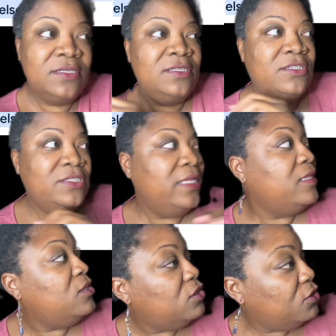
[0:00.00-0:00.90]
So it's like,
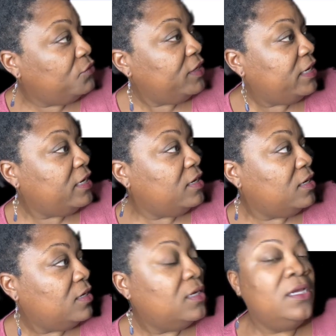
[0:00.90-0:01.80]
look over
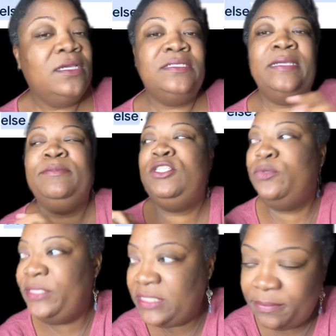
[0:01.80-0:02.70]
here because I'm
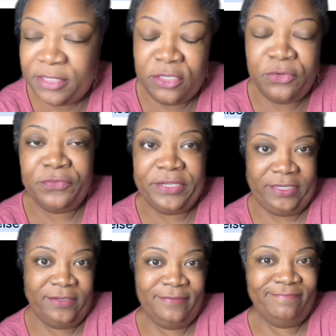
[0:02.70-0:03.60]
doing something over here.